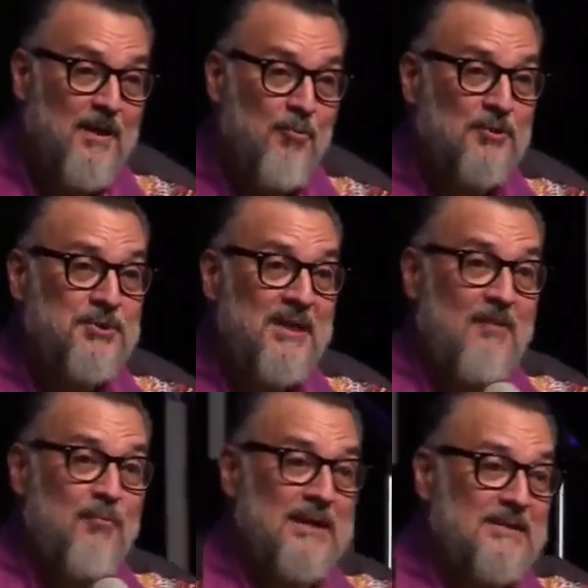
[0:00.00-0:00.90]
He wants you to
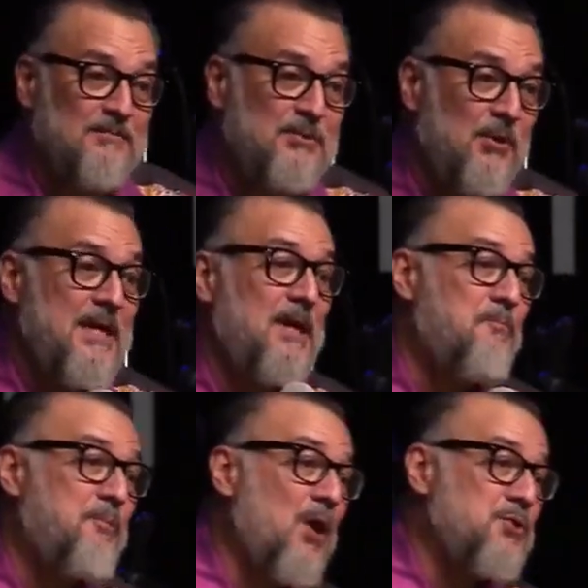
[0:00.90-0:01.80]
have wisdom so He
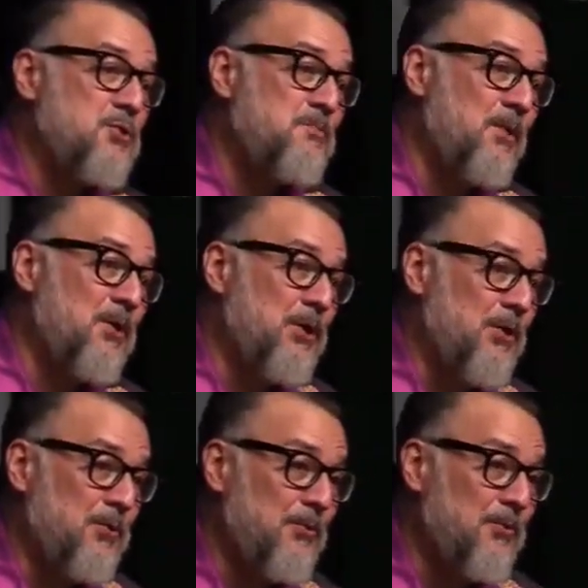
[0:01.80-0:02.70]
can prosper
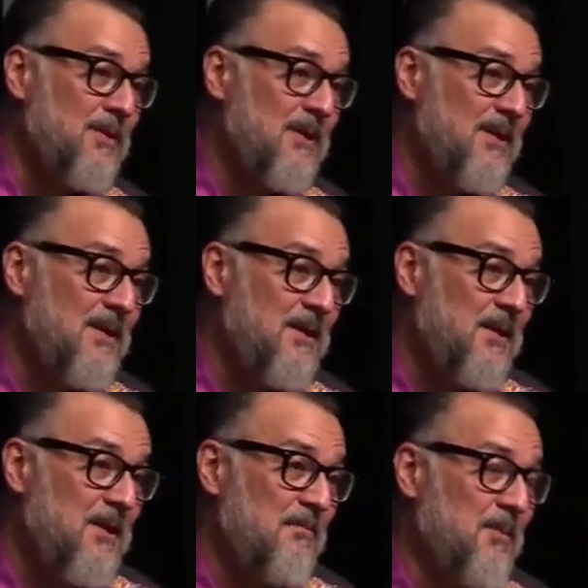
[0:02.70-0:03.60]
you.
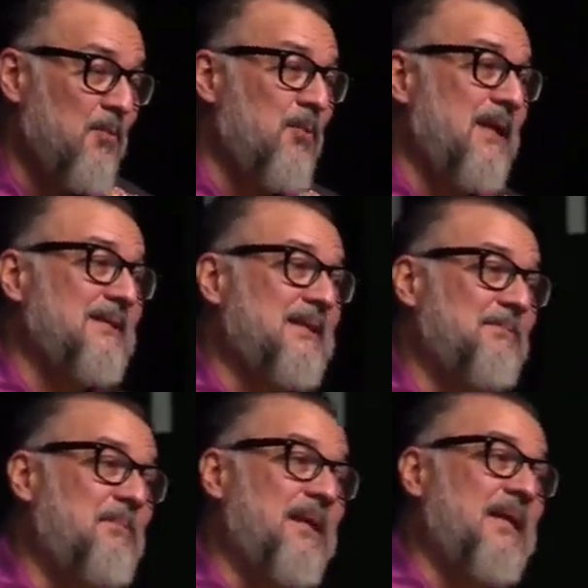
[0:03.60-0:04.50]
But
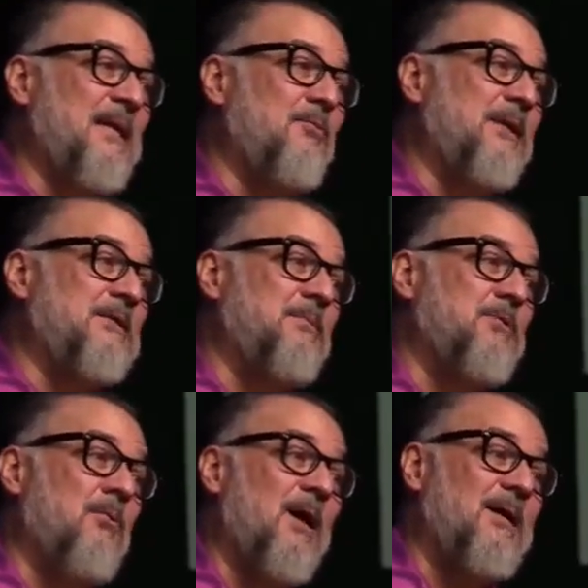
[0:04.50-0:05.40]
wisdom, the beginning of wisdom
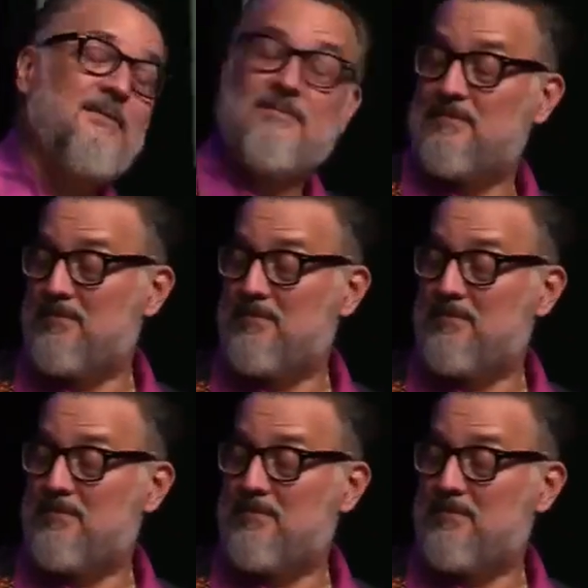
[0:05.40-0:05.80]
is what?